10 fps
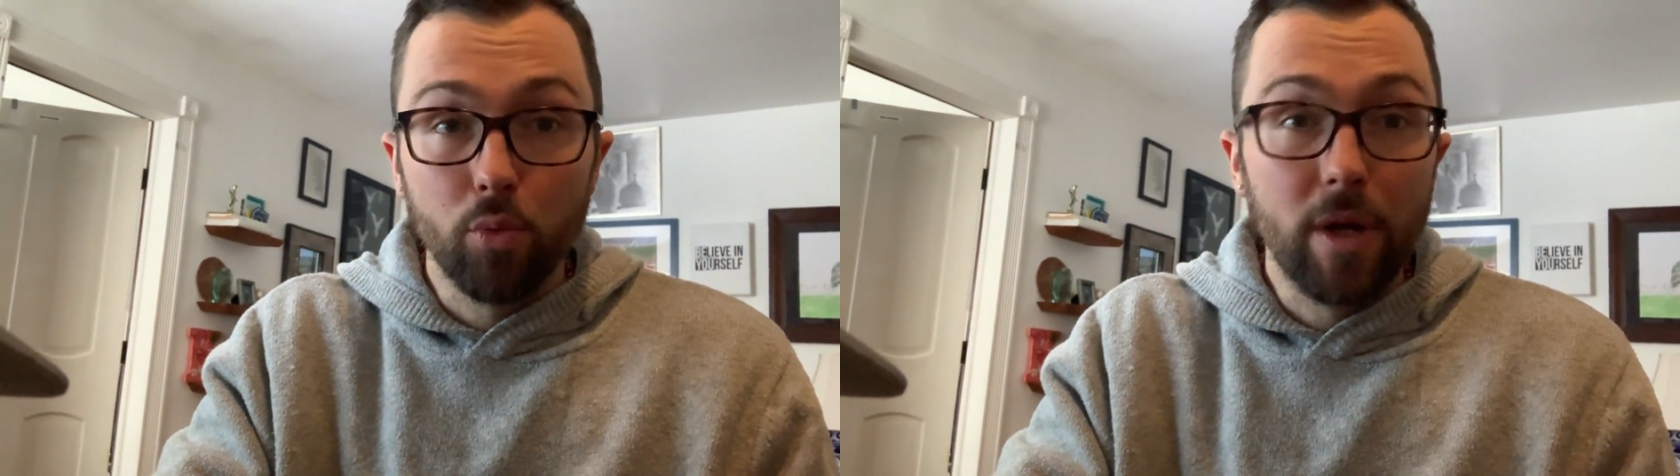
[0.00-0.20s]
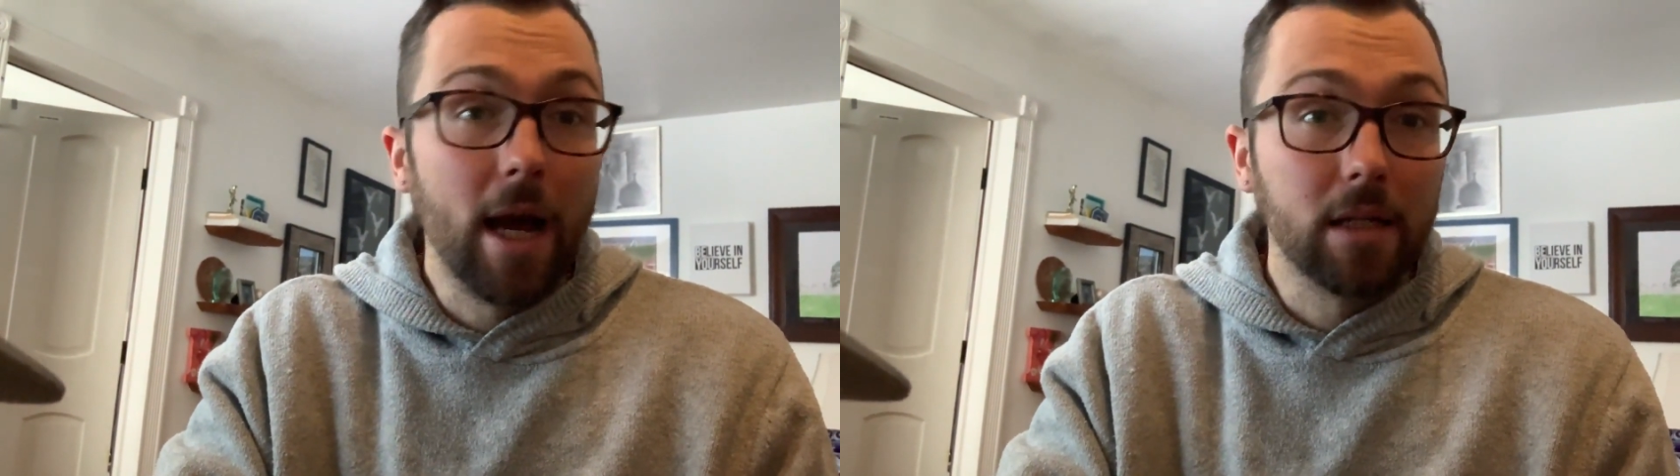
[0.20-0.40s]

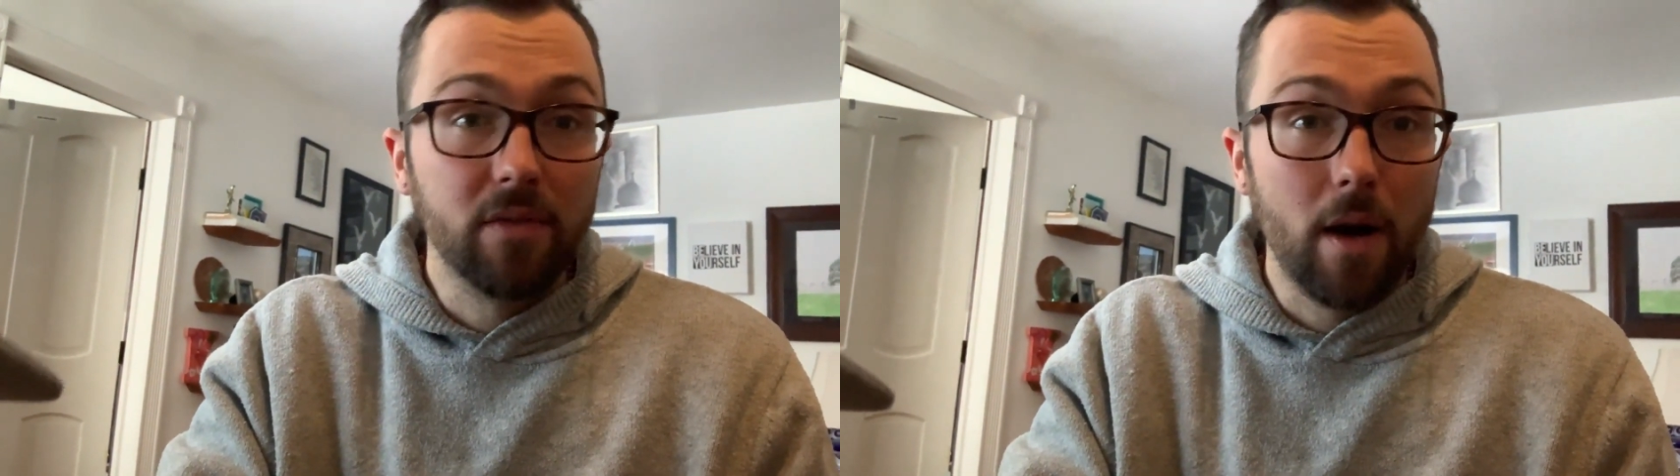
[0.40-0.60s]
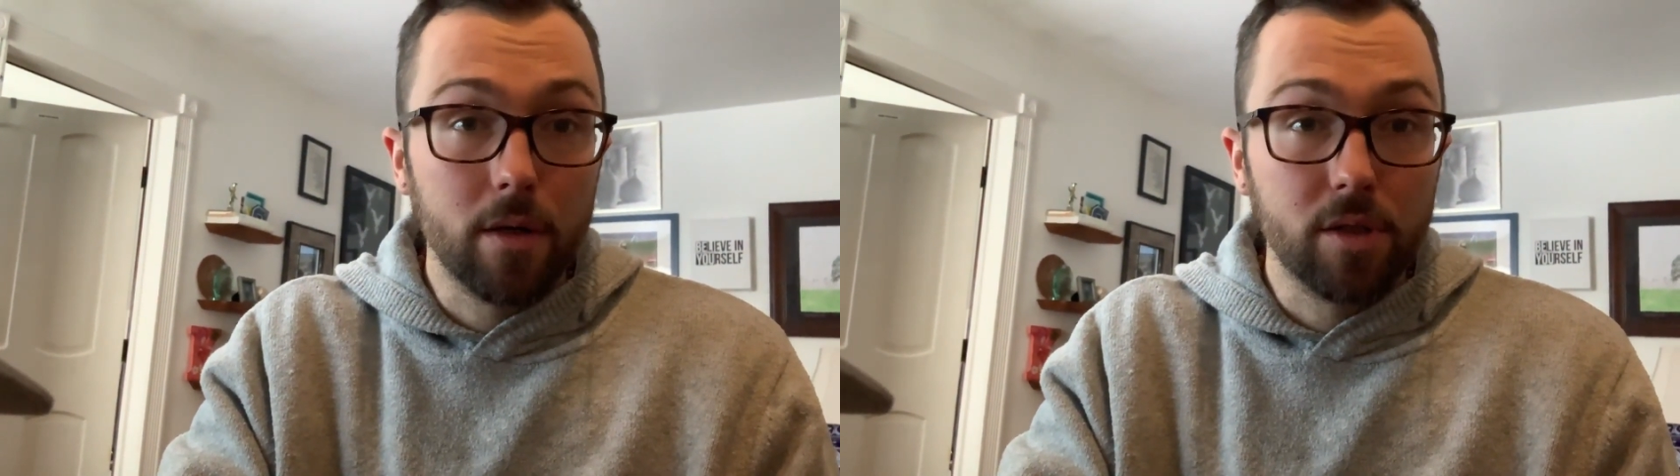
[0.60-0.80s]
reactive
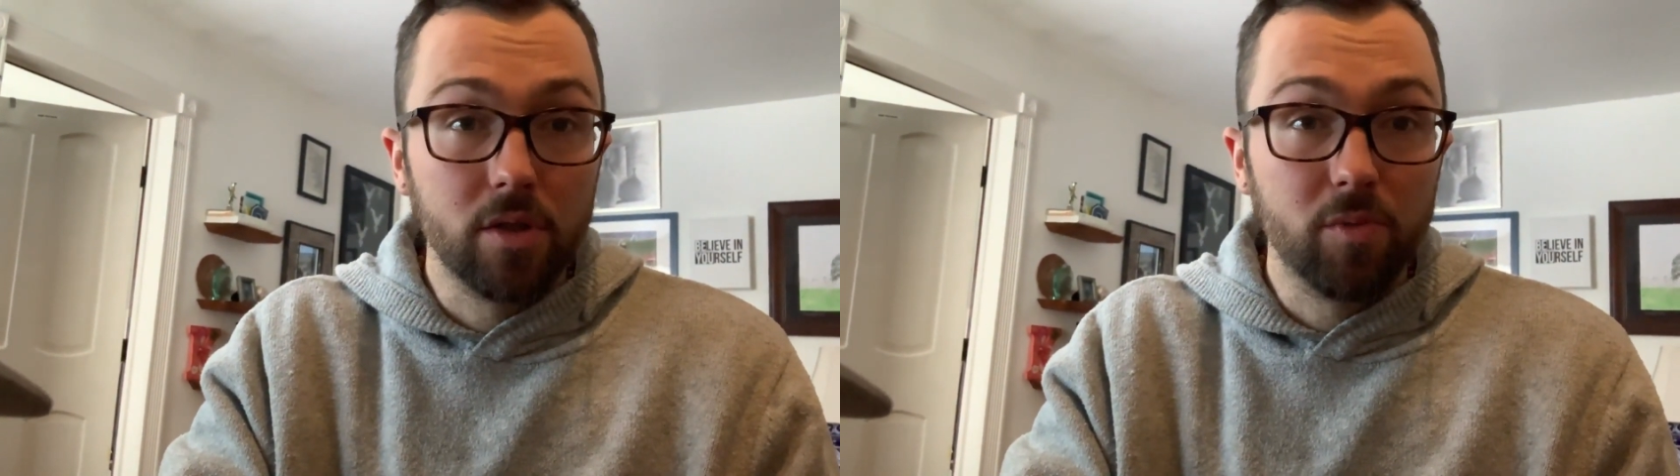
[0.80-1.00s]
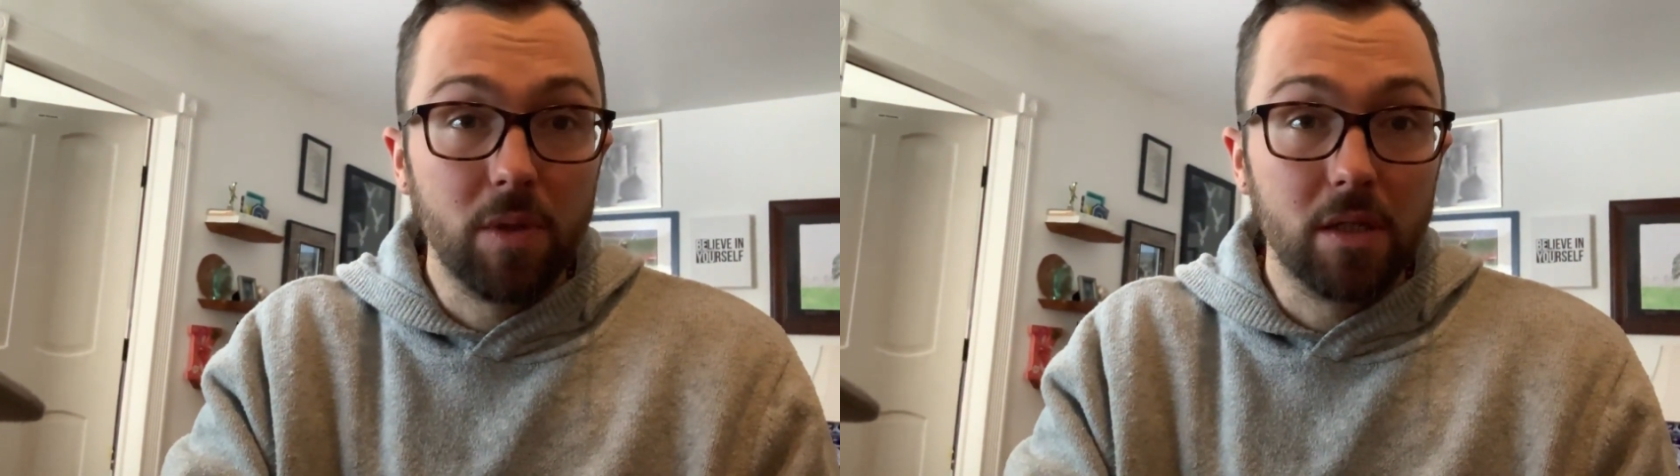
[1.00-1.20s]
oxygen
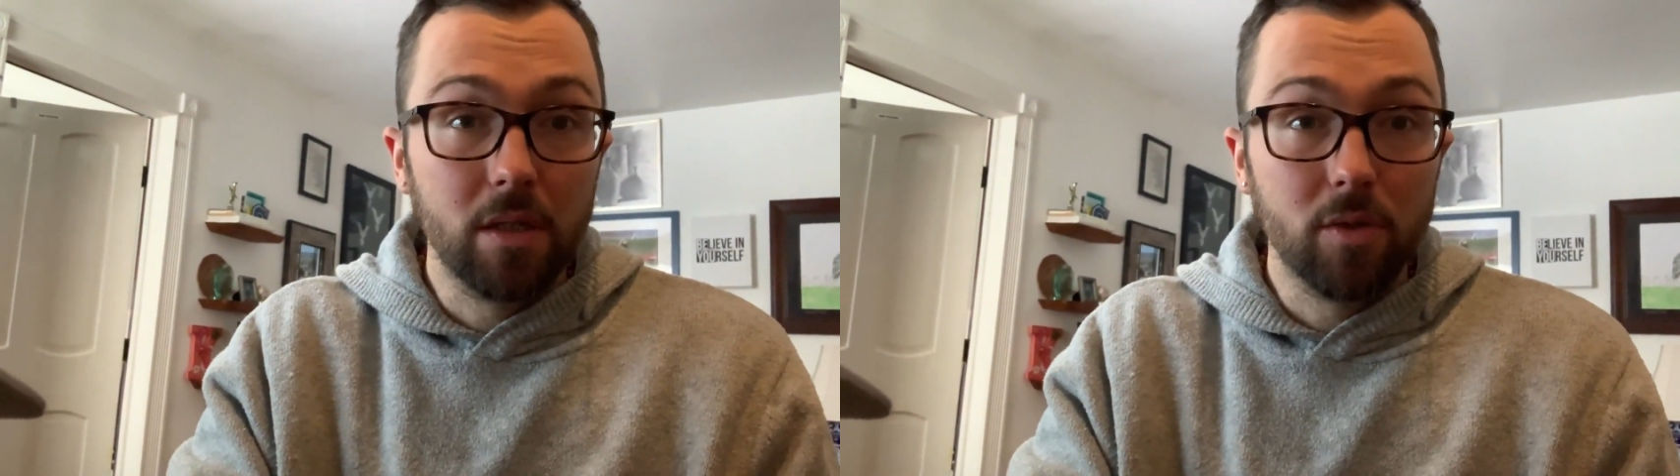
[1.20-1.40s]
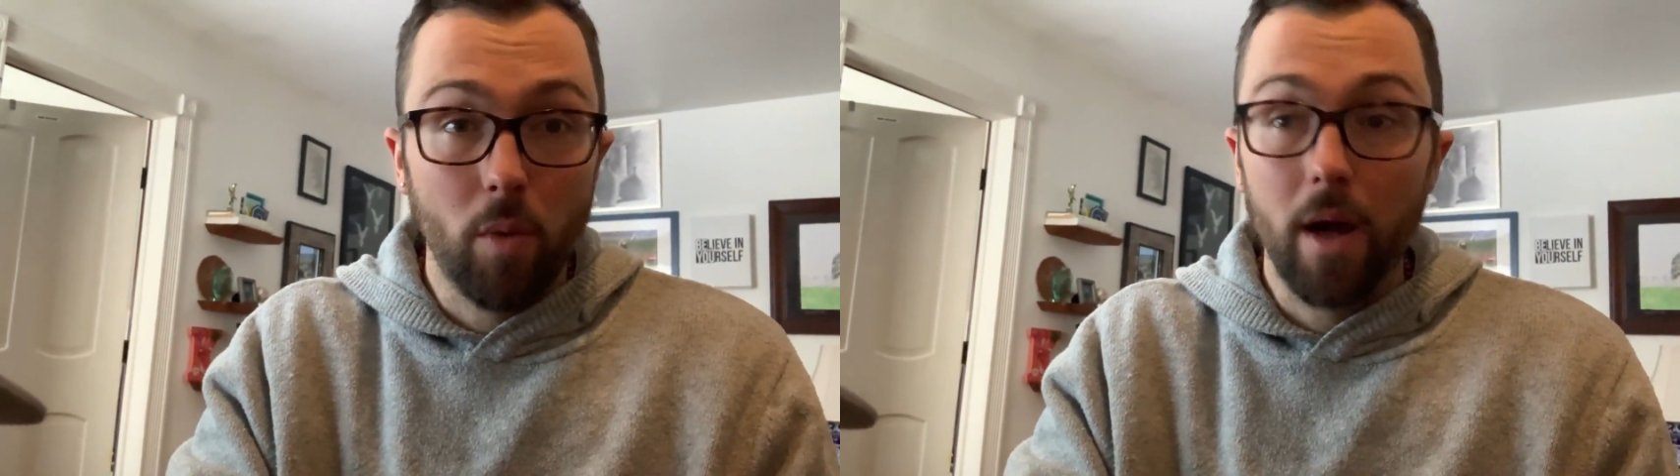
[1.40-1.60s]

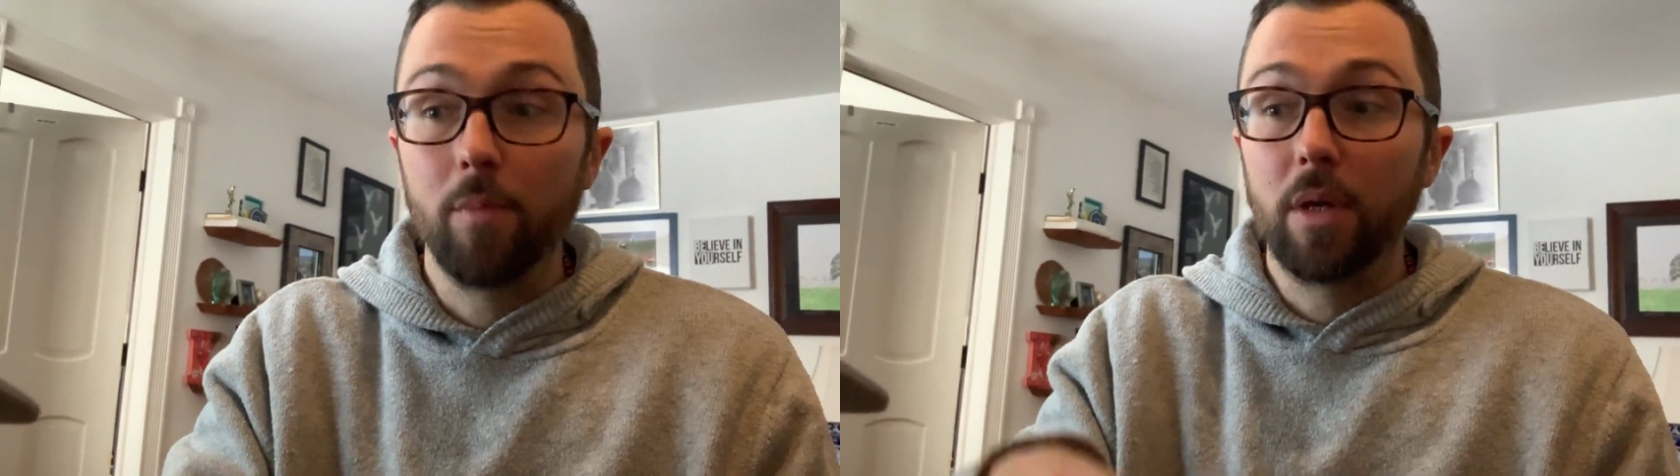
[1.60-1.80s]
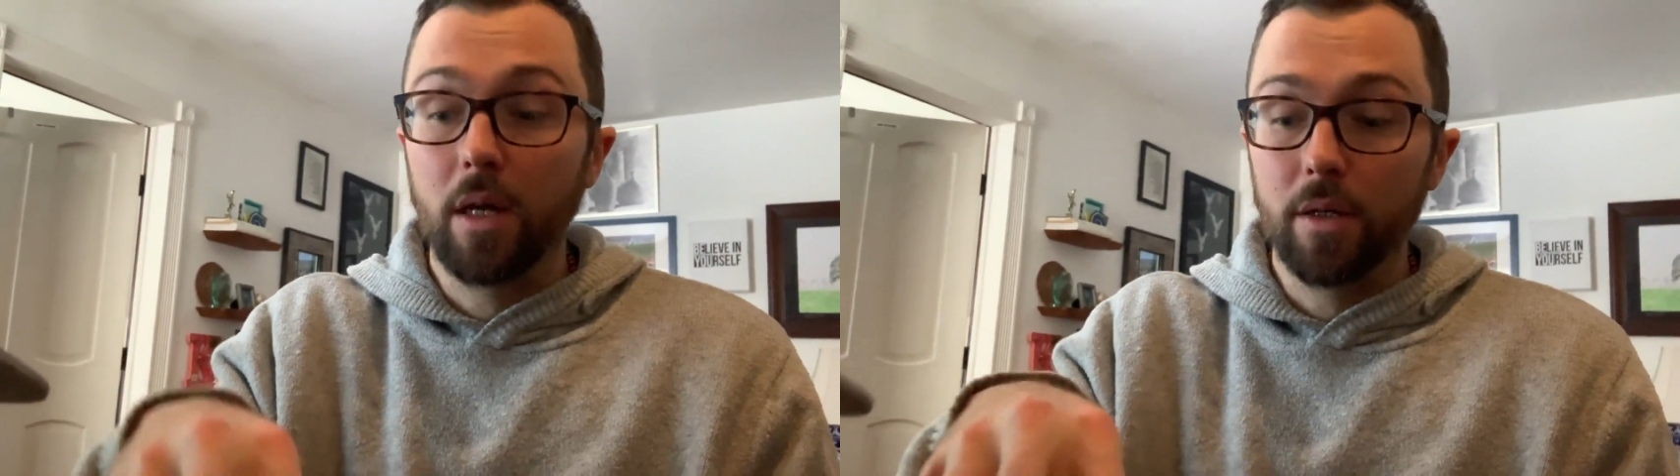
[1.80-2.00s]
species, right?
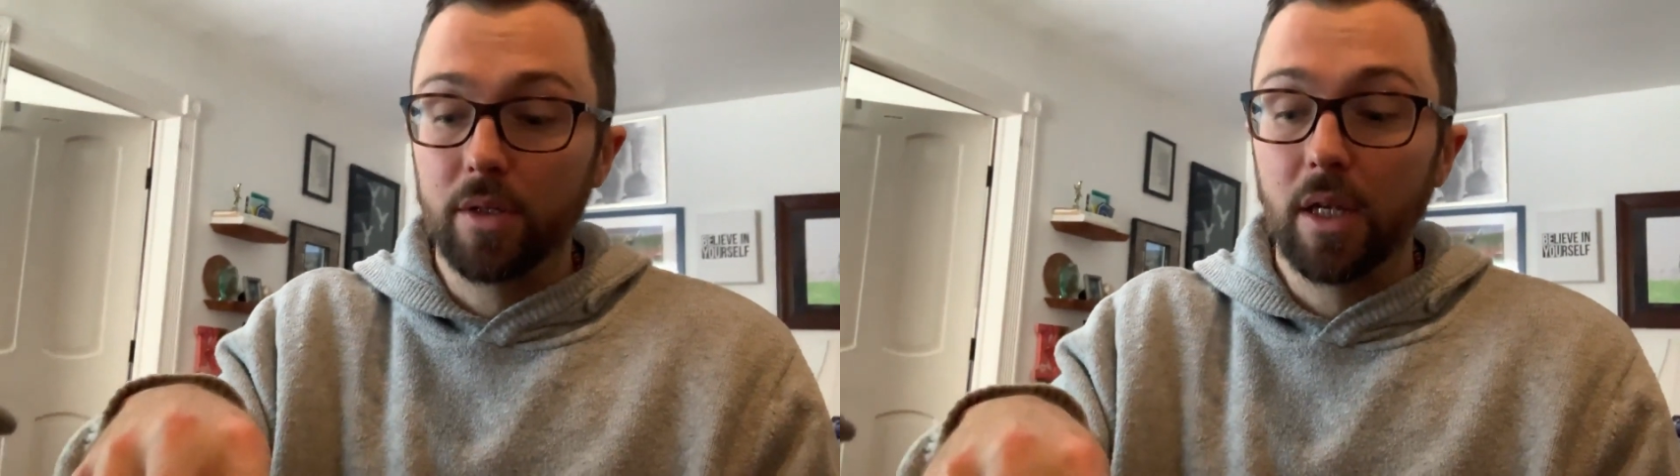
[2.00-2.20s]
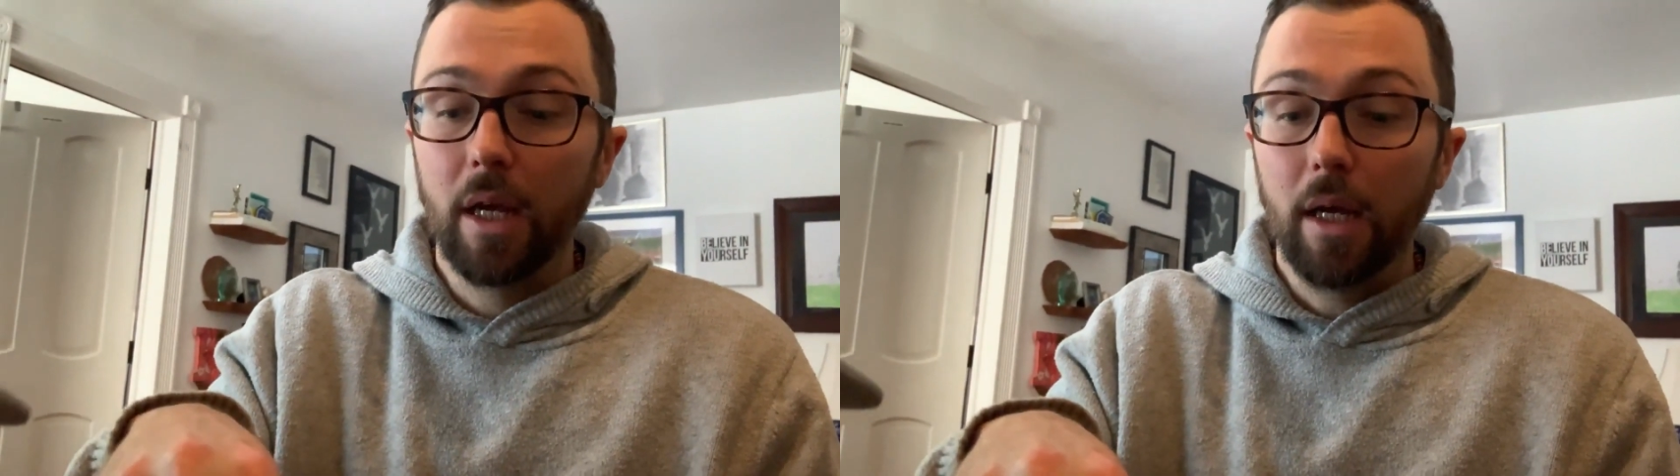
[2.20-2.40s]
Because